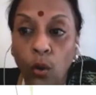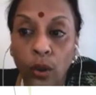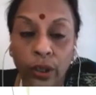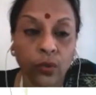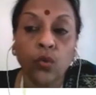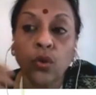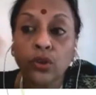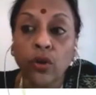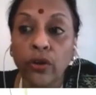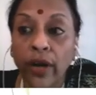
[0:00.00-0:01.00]
hold. Who
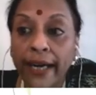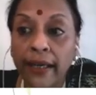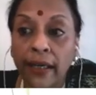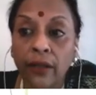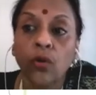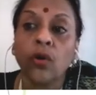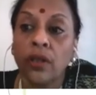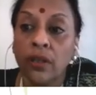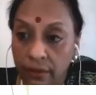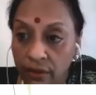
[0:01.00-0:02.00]
is going to handle and
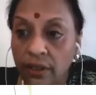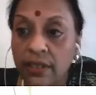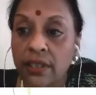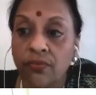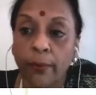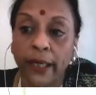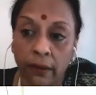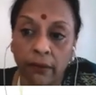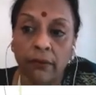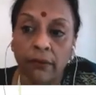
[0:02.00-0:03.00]
hold? This woman,
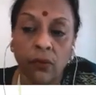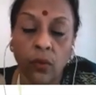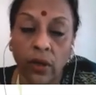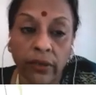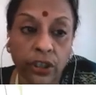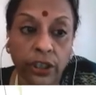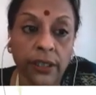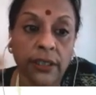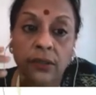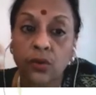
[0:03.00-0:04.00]
whoever
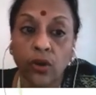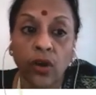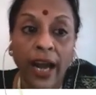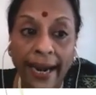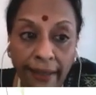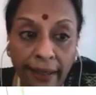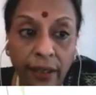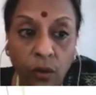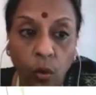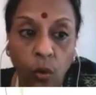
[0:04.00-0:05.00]
she is, going to handle
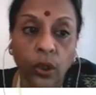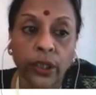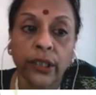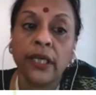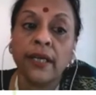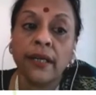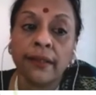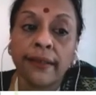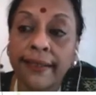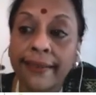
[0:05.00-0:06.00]
and hold
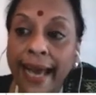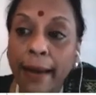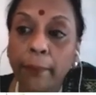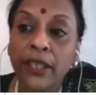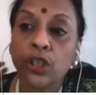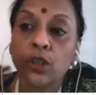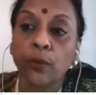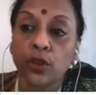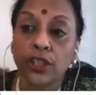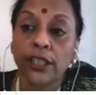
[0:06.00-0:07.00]
the damaged
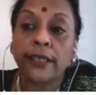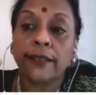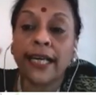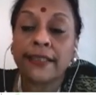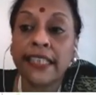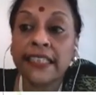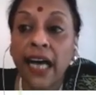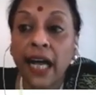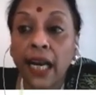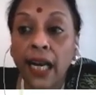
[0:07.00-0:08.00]
porcelain. That is,
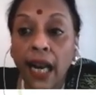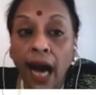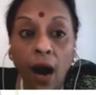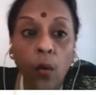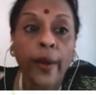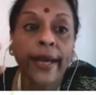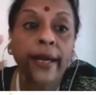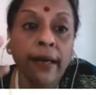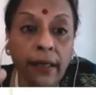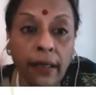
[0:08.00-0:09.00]
he's
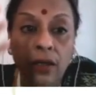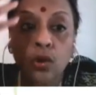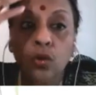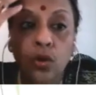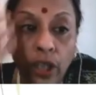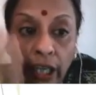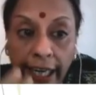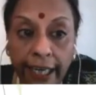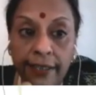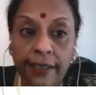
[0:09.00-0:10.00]
allowing her to
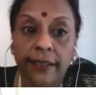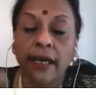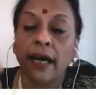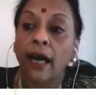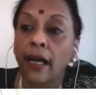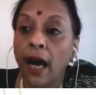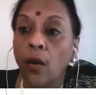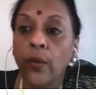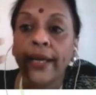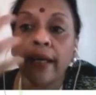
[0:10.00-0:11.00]
trace,
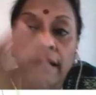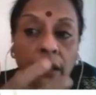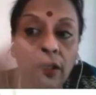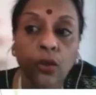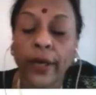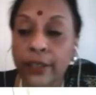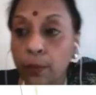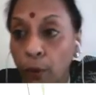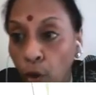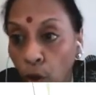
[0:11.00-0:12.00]
allowing her to
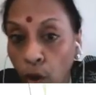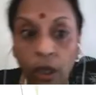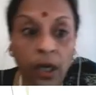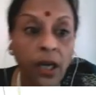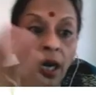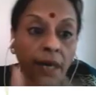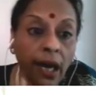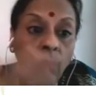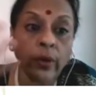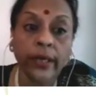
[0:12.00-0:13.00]
explore,
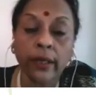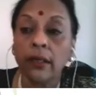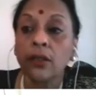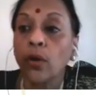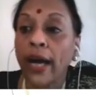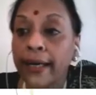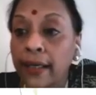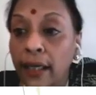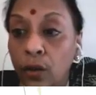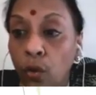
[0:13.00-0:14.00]
allowing her to
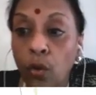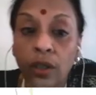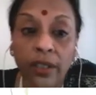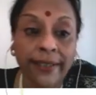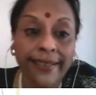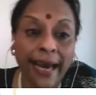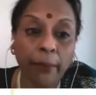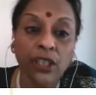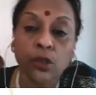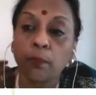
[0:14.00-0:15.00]
handle and hold the
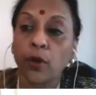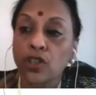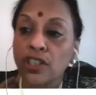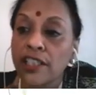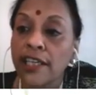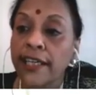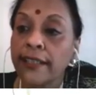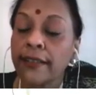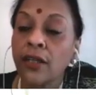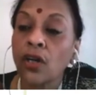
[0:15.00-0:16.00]
damaged
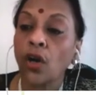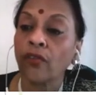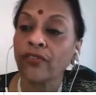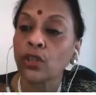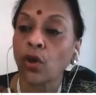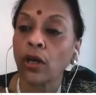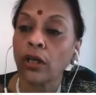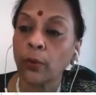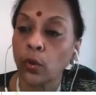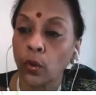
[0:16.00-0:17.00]
porcelain of his
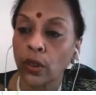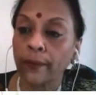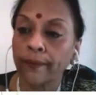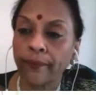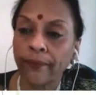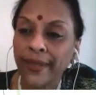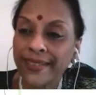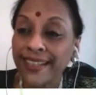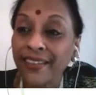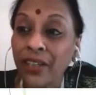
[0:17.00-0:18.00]
collarbone.
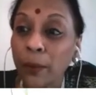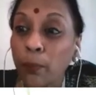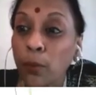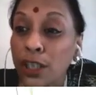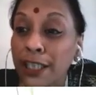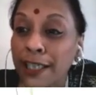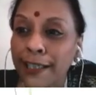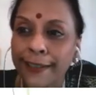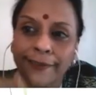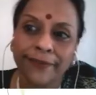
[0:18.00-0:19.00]
See the word
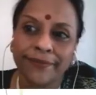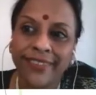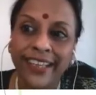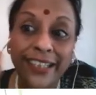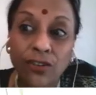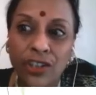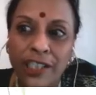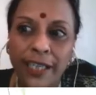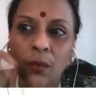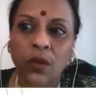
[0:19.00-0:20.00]
porcelain, very
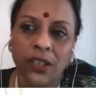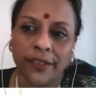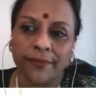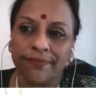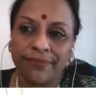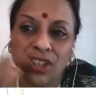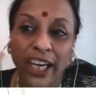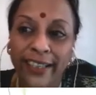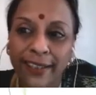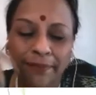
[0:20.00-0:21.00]
interesting word,
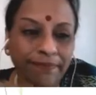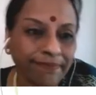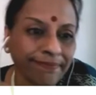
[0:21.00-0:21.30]
China.